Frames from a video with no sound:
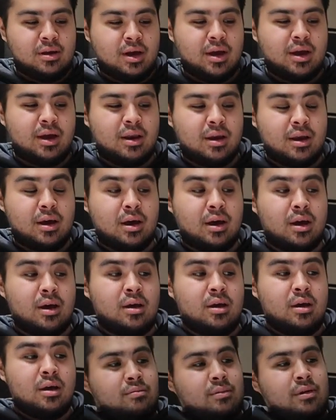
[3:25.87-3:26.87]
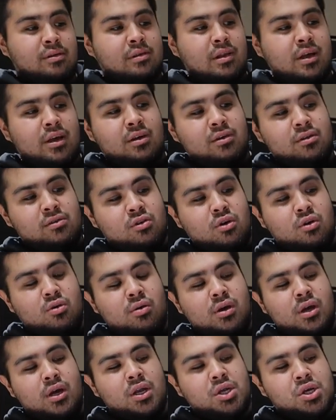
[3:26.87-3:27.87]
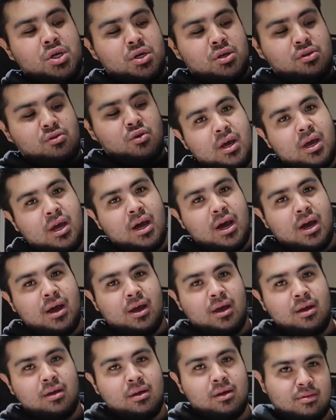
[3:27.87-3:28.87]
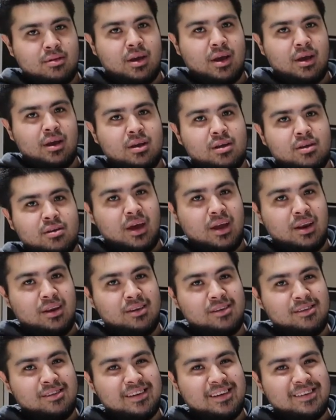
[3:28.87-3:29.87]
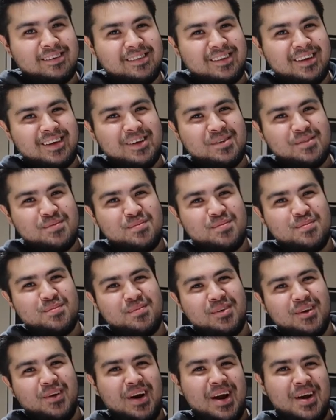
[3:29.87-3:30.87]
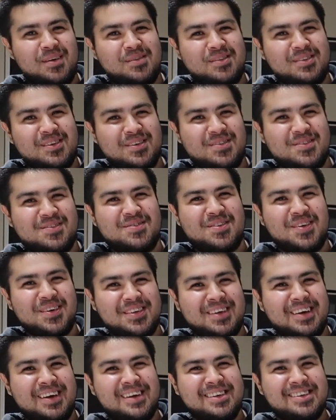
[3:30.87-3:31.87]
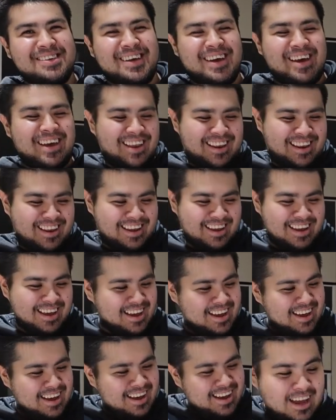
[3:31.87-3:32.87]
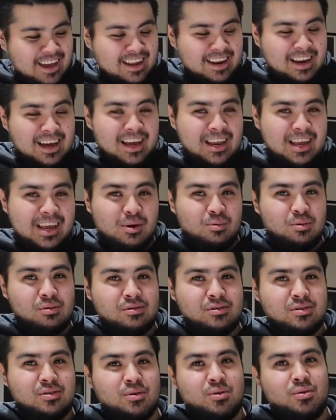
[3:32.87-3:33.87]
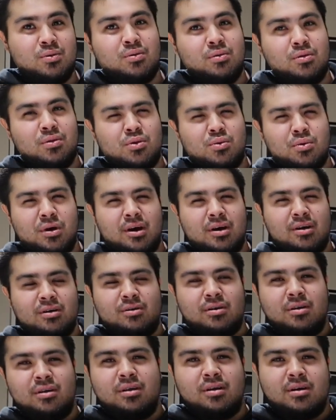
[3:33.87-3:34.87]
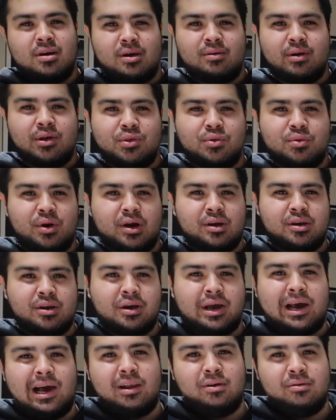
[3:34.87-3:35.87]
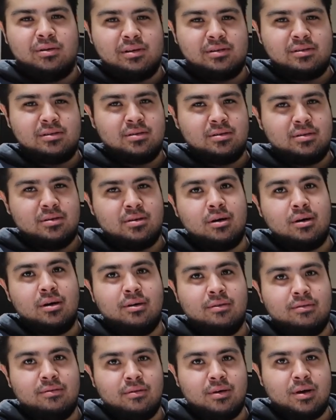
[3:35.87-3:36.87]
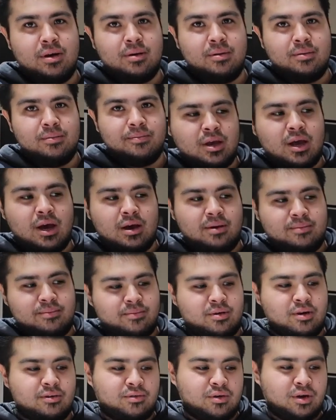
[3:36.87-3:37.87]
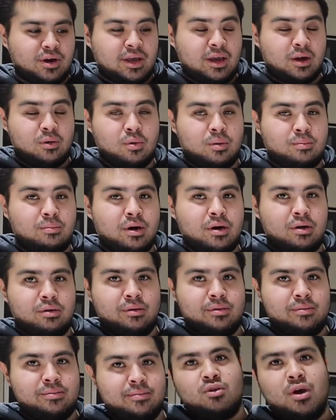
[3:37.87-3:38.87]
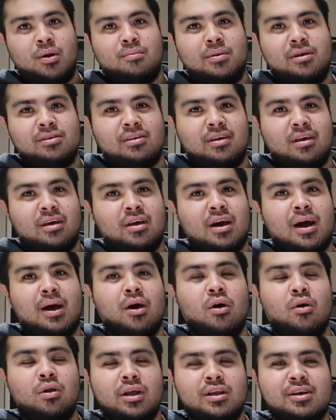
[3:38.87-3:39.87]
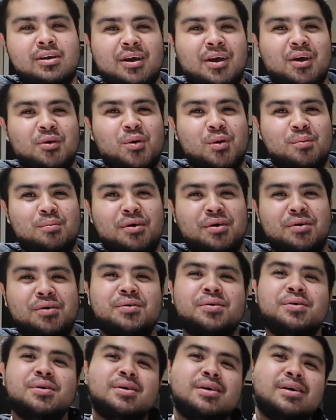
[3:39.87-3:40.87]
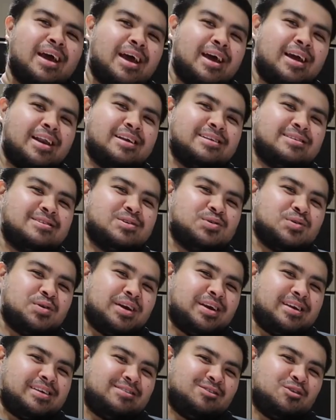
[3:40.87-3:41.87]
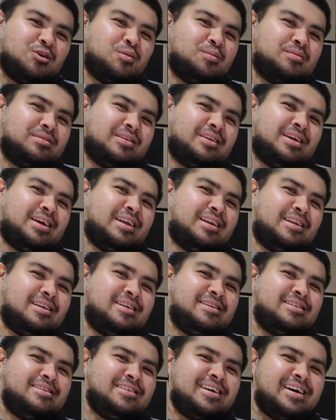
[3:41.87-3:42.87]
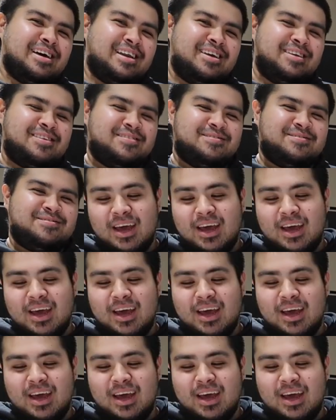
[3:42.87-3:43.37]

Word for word: And uh, basically, so each day I take in sixty grams of protein, and and that equals to three hundred around three hundred calories of uh, yeah of drinking one bottle. So I'm mixing, I only drinking one bottle, and it's three scoops inside it.